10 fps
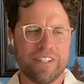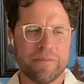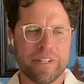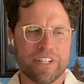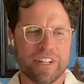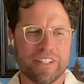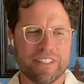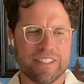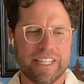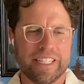You
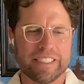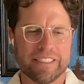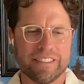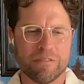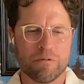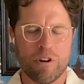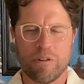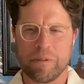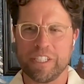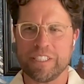mentioned like
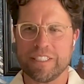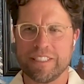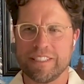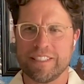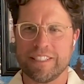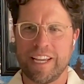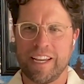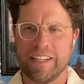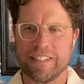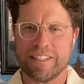Walmart
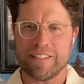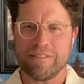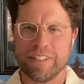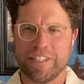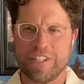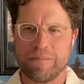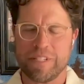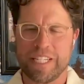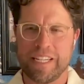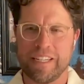and Village
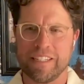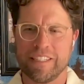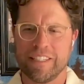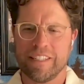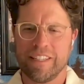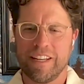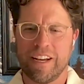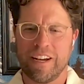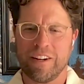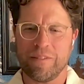MD.
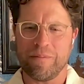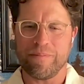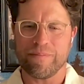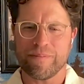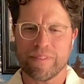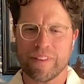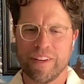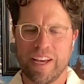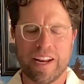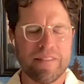And
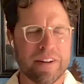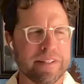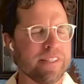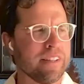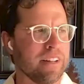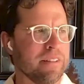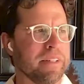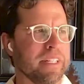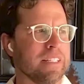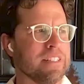I've always thought of
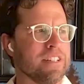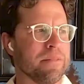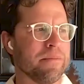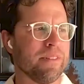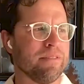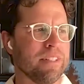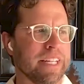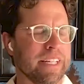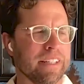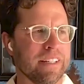it in terms of
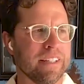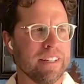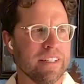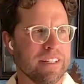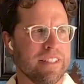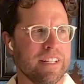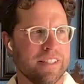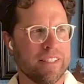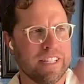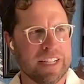like,
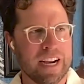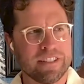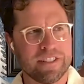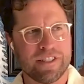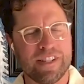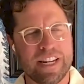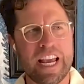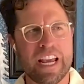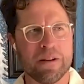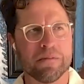does the doctor's
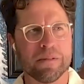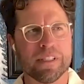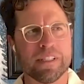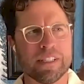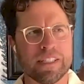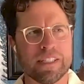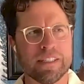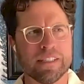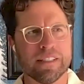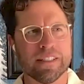name
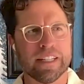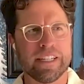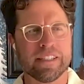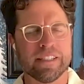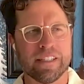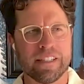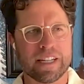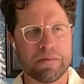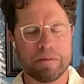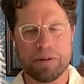like
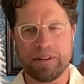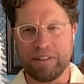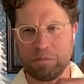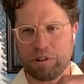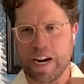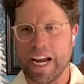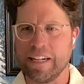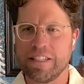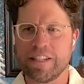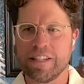come above the
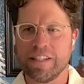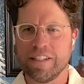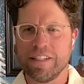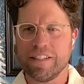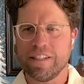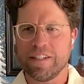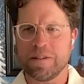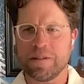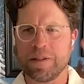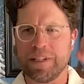brand,
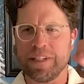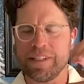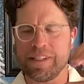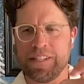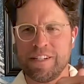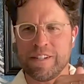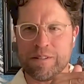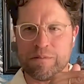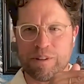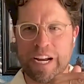or is,
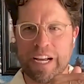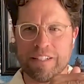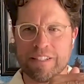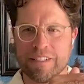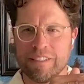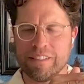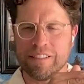the brand